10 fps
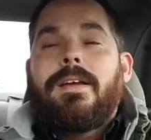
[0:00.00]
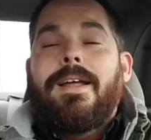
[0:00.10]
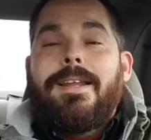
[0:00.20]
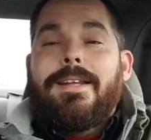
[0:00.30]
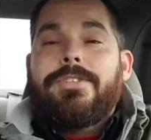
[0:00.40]

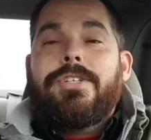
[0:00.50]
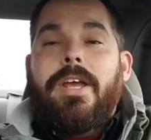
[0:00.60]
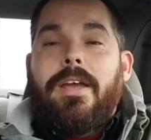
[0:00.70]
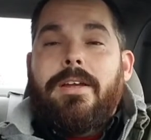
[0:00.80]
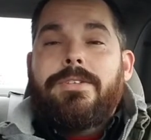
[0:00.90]
I need a
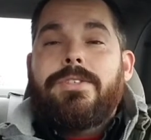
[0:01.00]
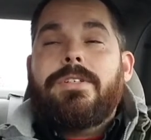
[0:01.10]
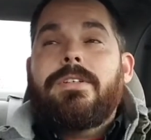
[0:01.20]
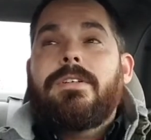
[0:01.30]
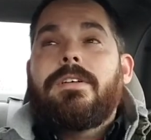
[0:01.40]

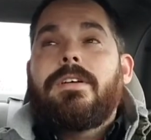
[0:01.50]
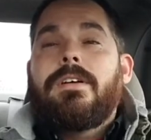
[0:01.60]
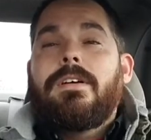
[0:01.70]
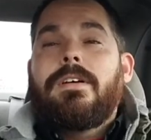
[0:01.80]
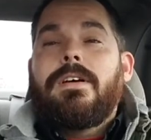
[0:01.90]
change
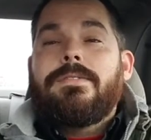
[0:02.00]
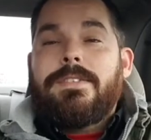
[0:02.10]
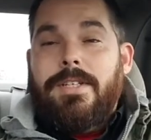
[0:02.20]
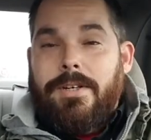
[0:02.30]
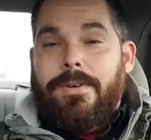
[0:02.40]
of
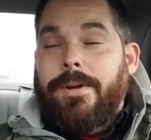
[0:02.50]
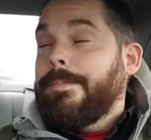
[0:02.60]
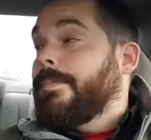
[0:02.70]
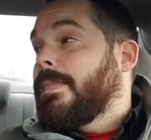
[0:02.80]
scenery.